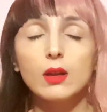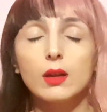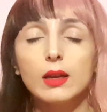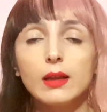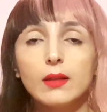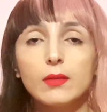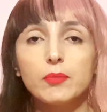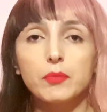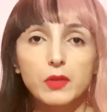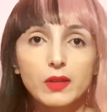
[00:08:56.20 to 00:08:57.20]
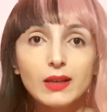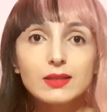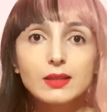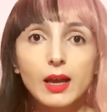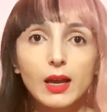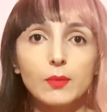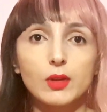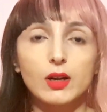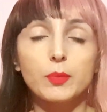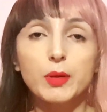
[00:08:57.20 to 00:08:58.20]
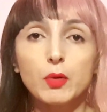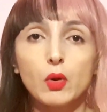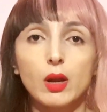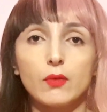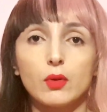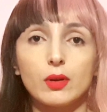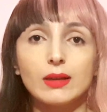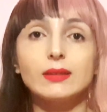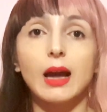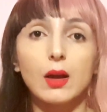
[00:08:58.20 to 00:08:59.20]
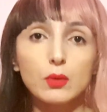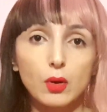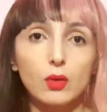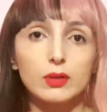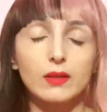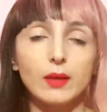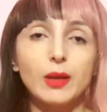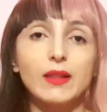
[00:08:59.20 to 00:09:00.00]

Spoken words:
In this time, there are people who have already downloaded them